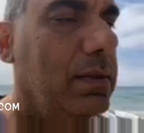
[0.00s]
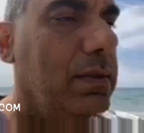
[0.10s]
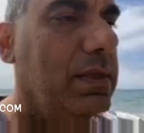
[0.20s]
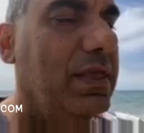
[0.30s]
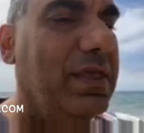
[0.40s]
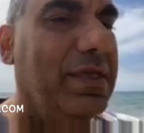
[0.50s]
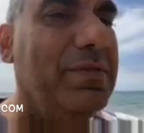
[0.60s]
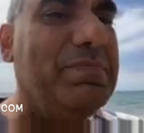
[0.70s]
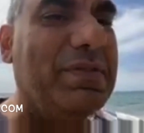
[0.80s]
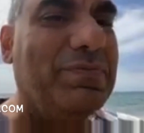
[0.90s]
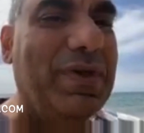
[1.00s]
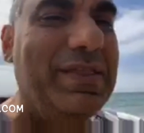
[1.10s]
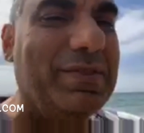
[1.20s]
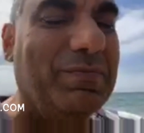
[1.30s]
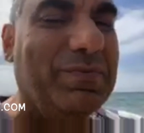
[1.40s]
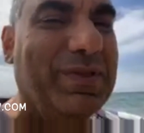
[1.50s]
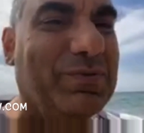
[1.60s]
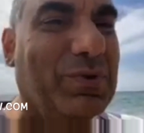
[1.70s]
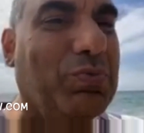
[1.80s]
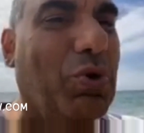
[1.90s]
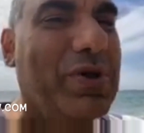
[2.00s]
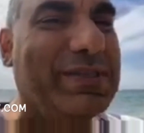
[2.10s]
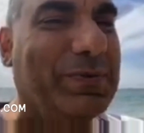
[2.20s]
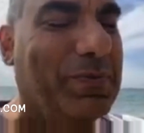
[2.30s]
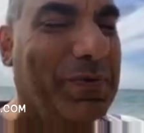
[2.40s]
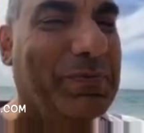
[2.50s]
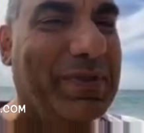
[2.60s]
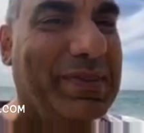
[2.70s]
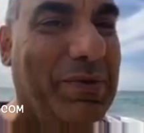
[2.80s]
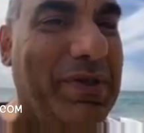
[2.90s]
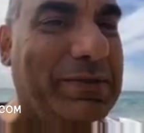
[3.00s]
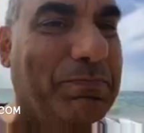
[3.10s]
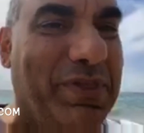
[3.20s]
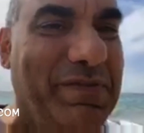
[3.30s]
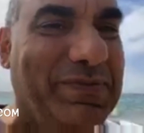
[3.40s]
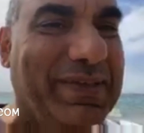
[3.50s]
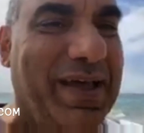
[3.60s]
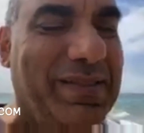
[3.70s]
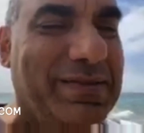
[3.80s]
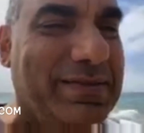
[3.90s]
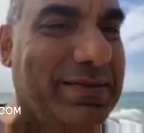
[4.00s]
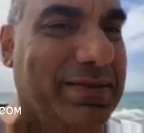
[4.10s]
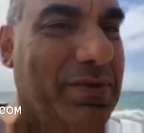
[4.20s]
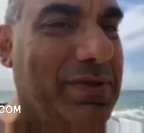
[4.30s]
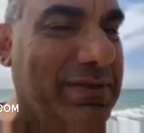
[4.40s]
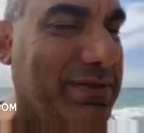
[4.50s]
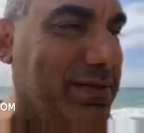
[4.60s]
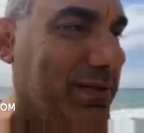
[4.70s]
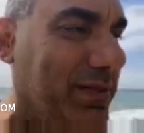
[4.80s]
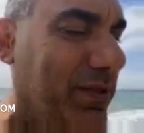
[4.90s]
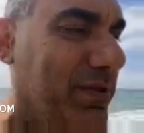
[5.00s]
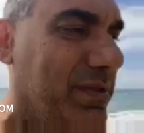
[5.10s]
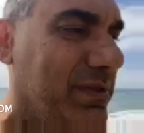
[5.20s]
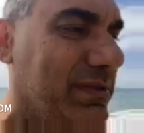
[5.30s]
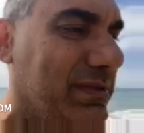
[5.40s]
In between the words, when there is brief silence, there it is.